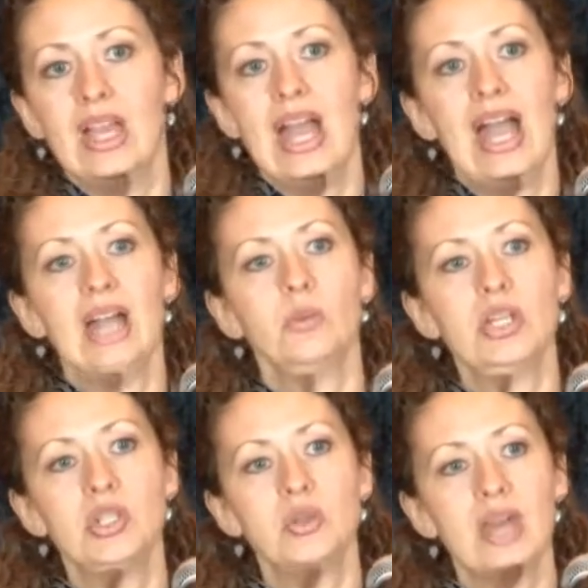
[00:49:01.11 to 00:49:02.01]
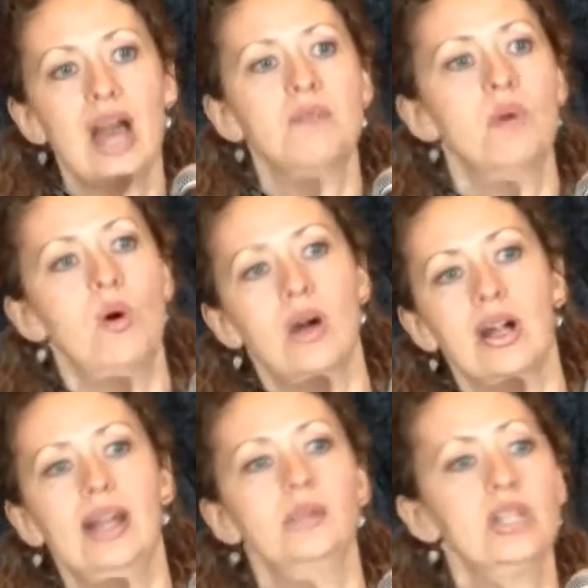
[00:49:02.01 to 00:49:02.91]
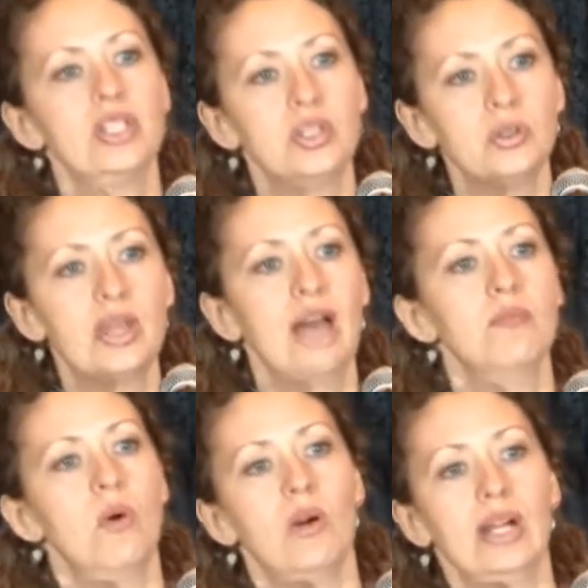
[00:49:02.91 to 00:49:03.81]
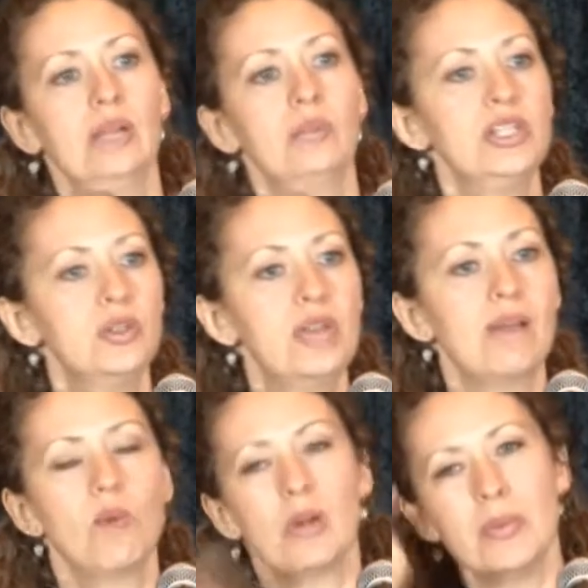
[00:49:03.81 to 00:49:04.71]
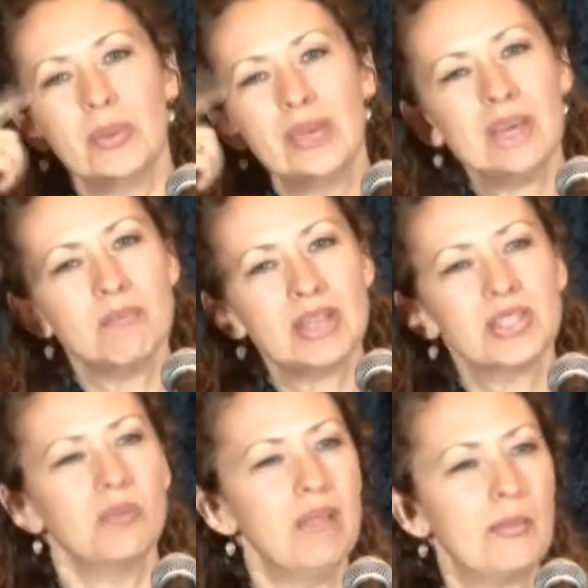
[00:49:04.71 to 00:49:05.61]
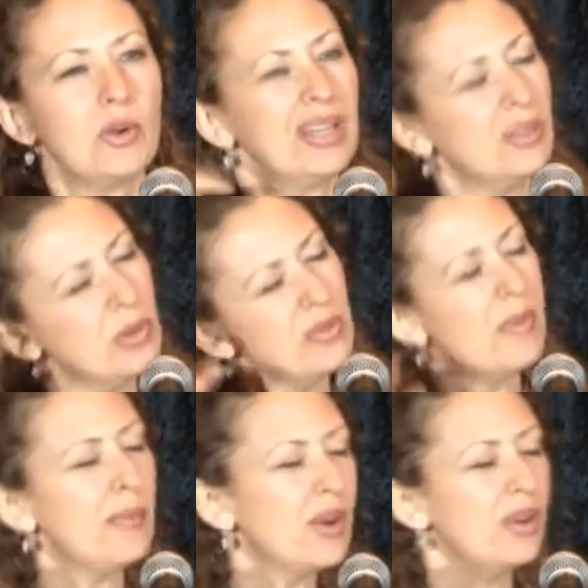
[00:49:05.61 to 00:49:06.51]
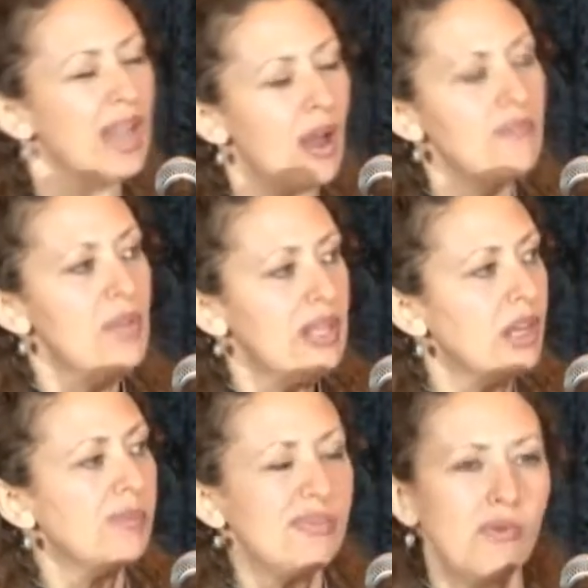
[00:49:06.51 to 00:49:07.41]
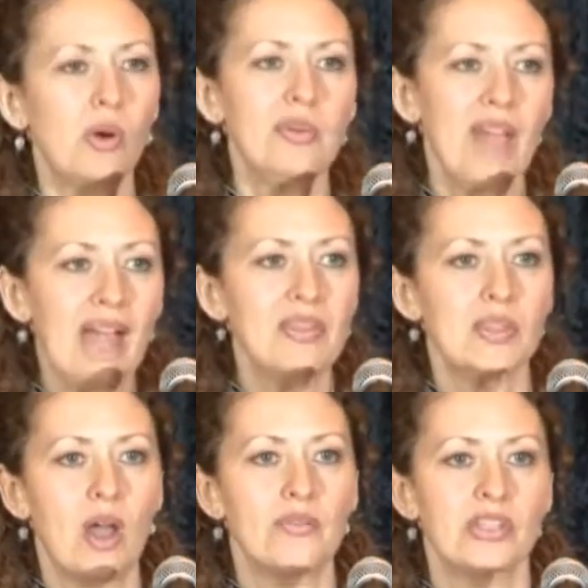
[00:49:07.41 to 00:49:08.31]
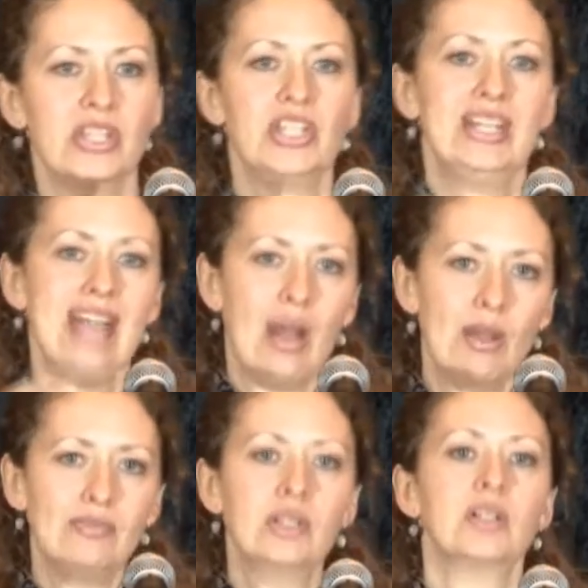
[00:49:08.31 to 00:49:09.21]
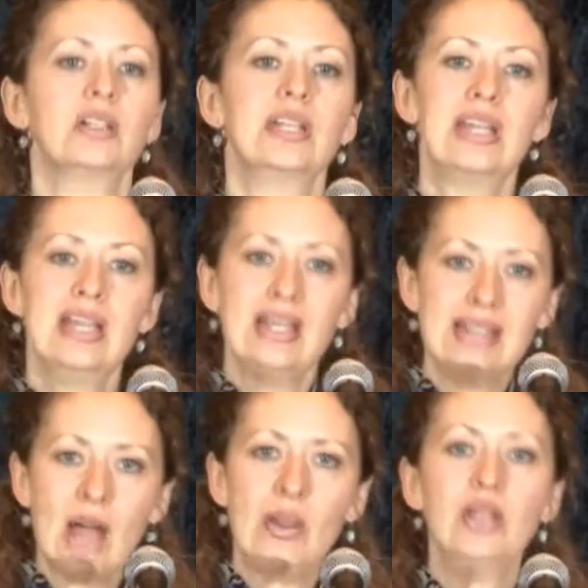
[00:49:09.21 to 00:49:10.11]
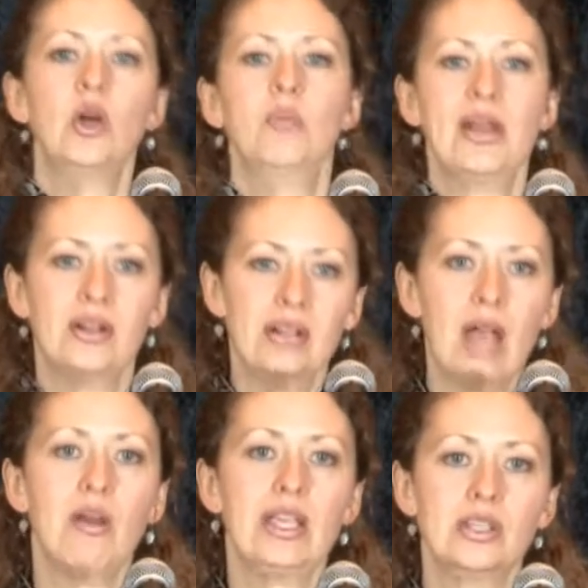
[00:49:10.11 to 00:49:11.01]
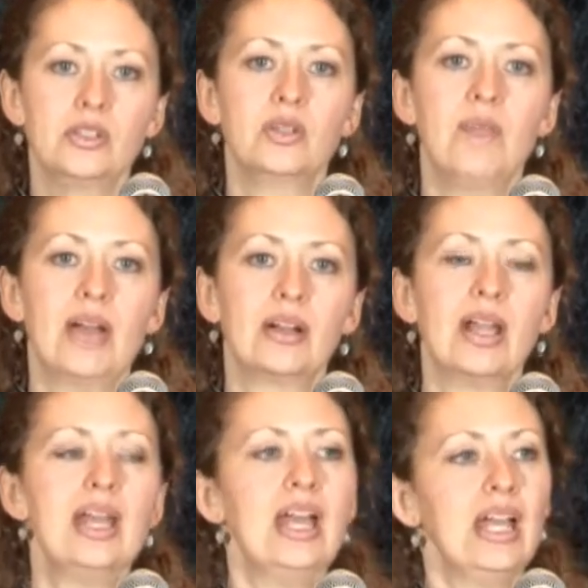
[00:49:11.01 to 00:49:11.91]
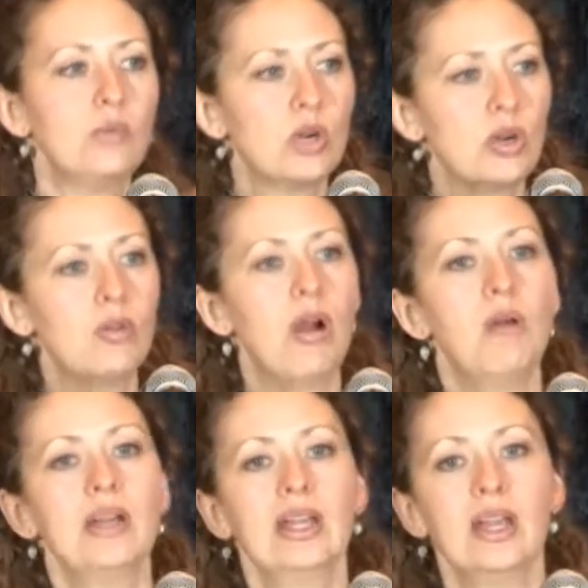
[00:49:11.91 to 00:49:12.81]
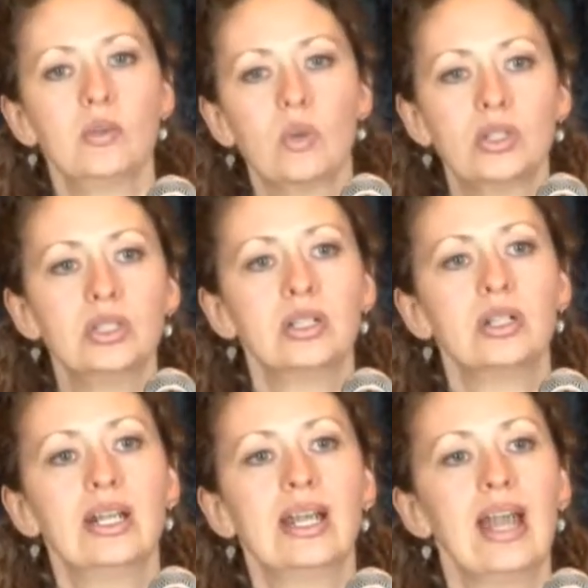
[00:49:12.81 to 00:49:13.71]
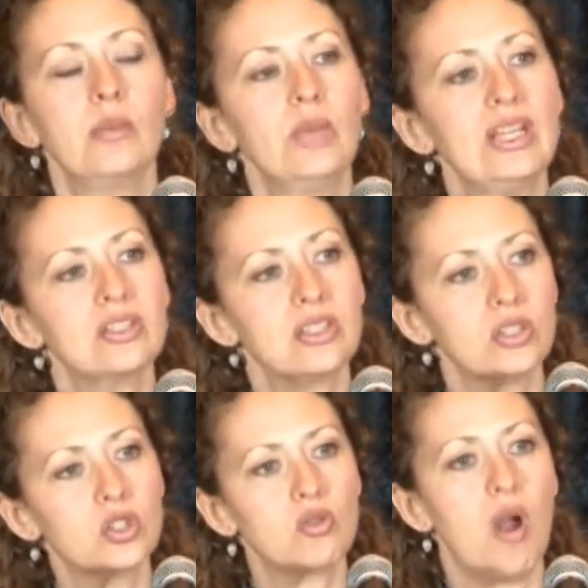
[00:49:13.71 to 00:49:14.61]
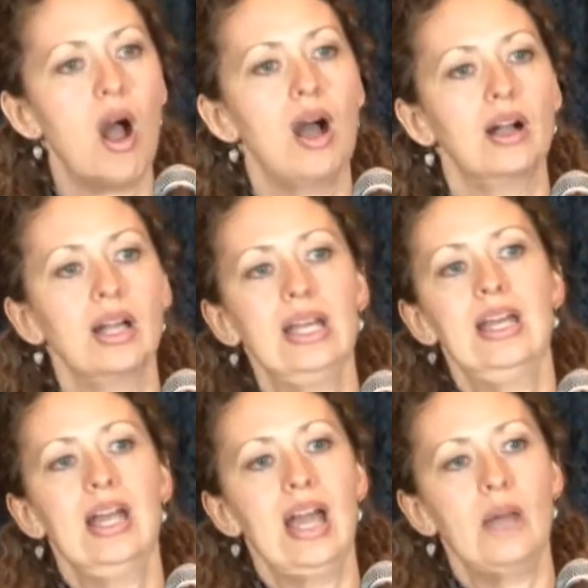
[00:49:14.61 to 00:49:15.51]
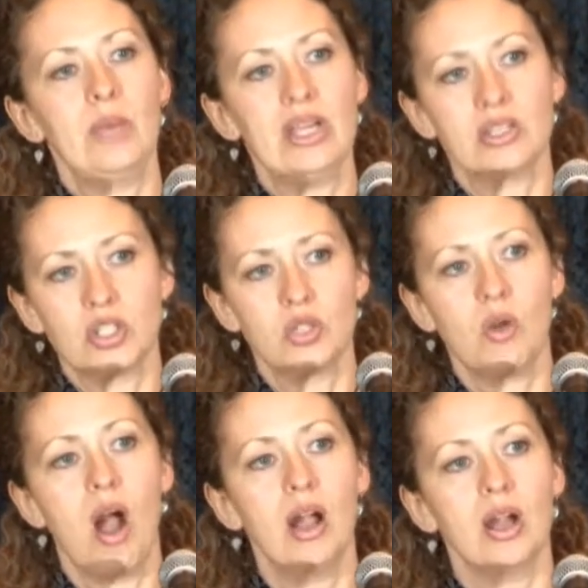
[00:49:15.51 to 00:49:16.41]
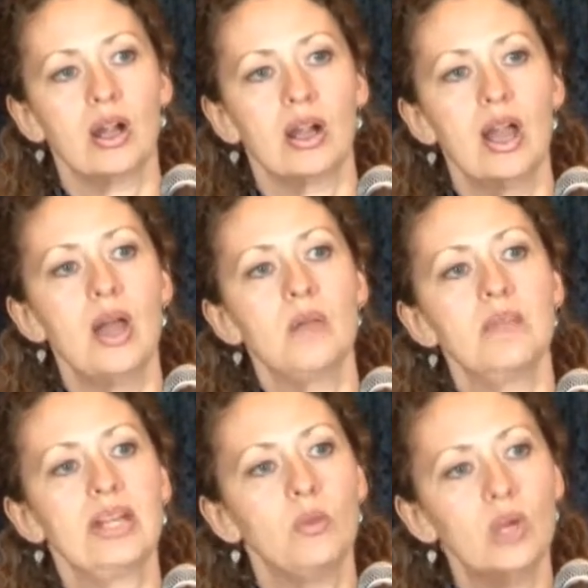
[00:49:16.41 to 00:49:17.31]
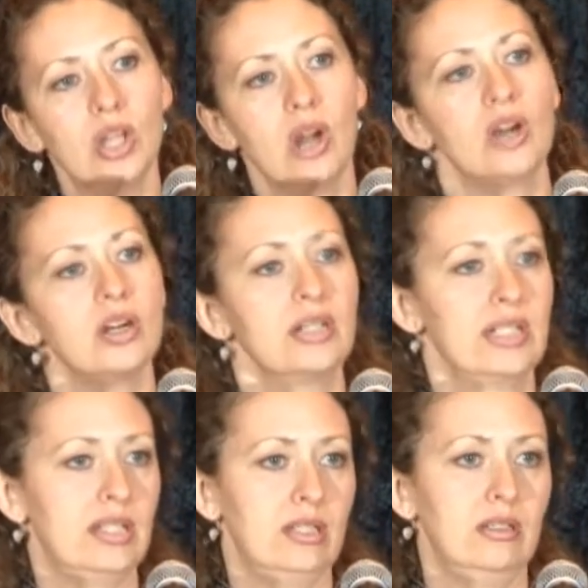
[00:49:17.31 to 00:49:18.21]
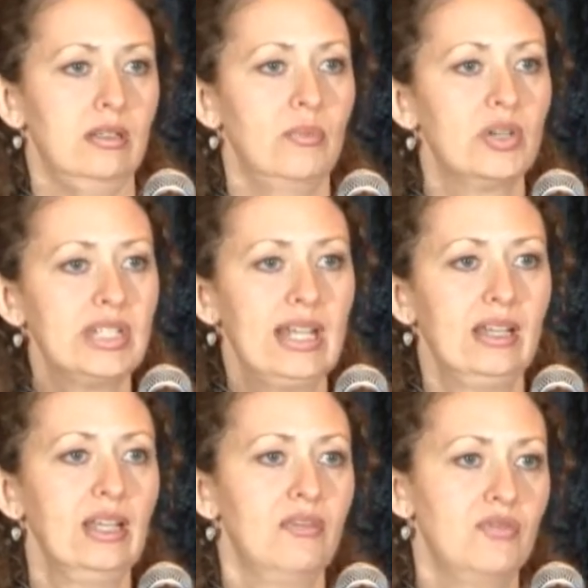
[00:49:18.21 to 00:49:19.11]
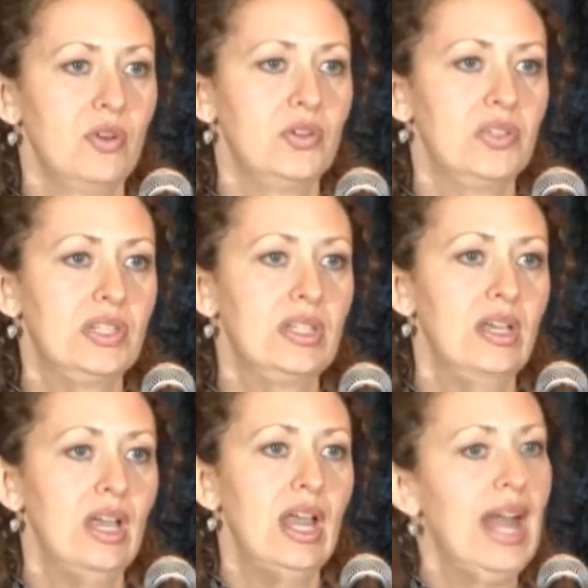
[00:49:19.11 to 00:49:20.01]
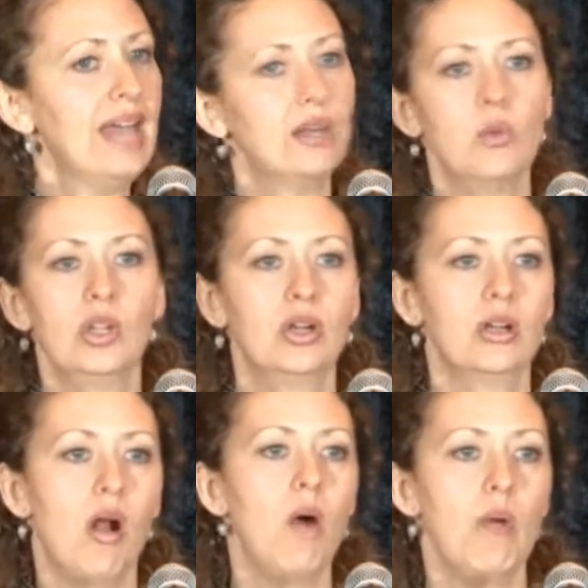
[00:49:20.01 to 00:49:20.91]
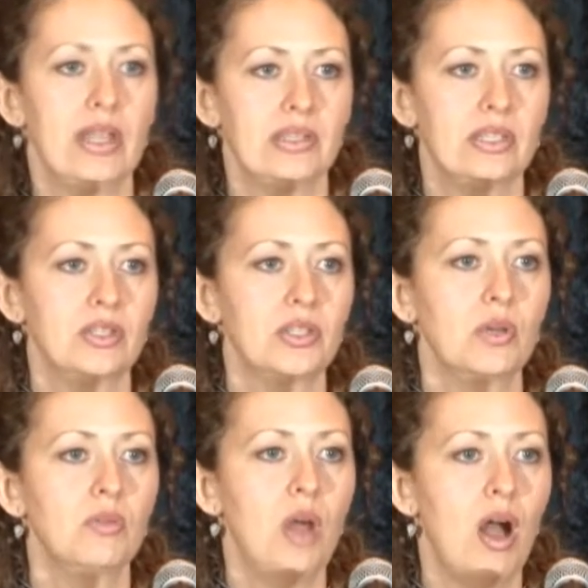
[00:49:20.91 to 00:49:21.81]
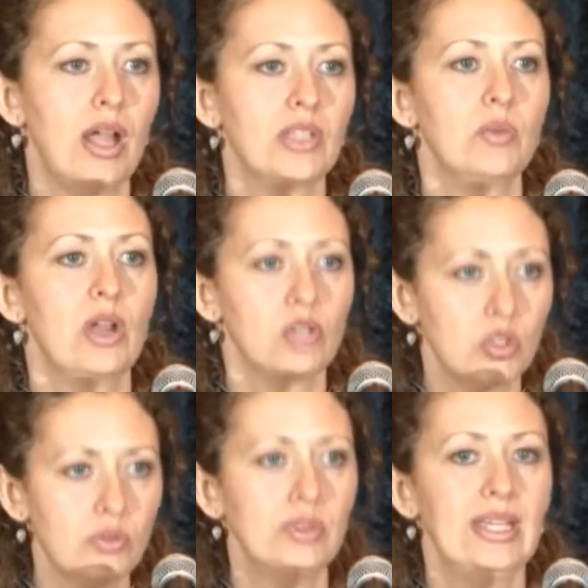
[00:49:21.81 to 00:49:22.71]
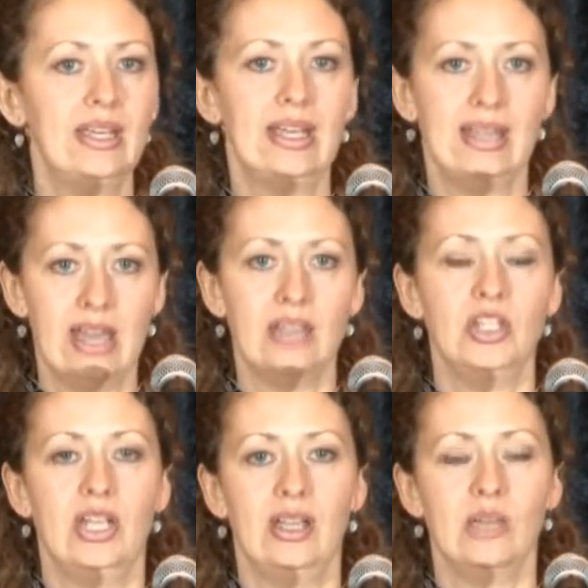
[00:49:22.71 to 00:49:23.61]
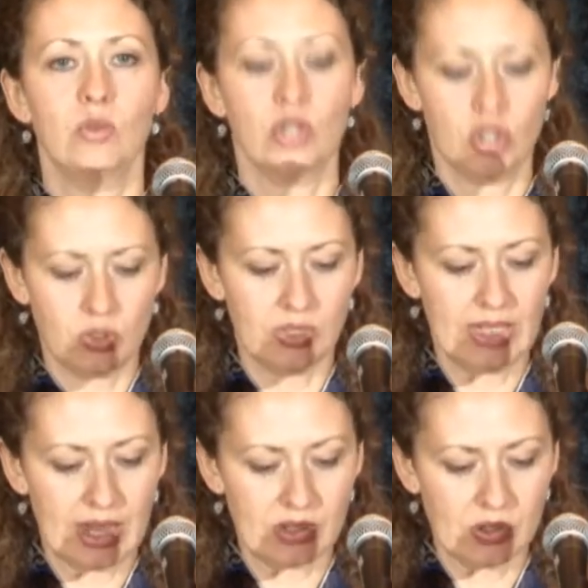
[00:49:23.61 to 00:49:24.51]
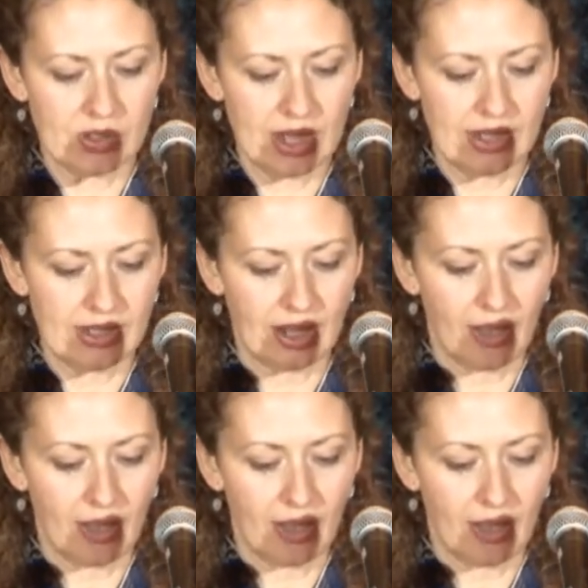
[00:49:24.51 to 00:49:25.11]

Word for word: And we do that more, and we do that more, and we that more. And then we get muscle memory, and we remember, oh, yeah, I've been there before. We've had this conversation. Now I've learned. Now I know better. Now I can do better. And we're growing, and we're learning, and we get strong, and we get stronger. But it will hurt, particularly at first. And it will hurt always, so long as we are truly engaging and we're truly exercising.